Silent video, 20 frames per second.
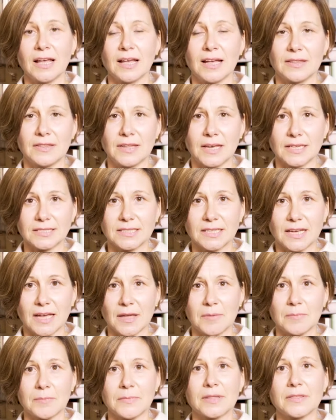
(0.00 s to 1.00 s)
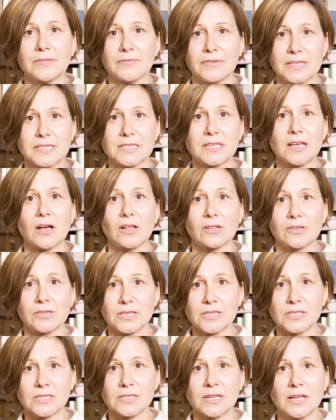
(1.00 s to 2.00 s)
At that time, three
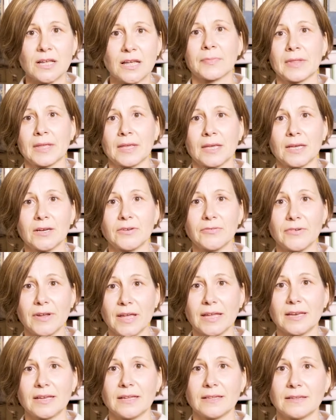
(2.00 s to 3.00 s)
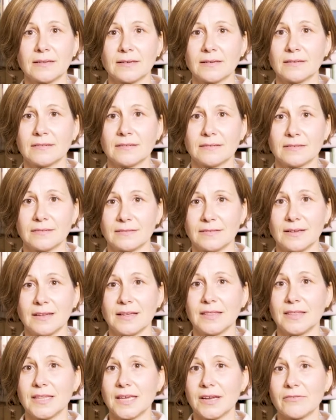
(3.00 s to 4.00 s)
scholars created
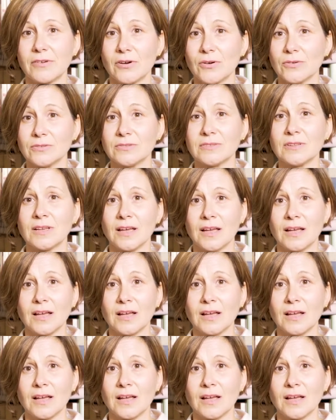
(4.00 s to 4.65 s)
their own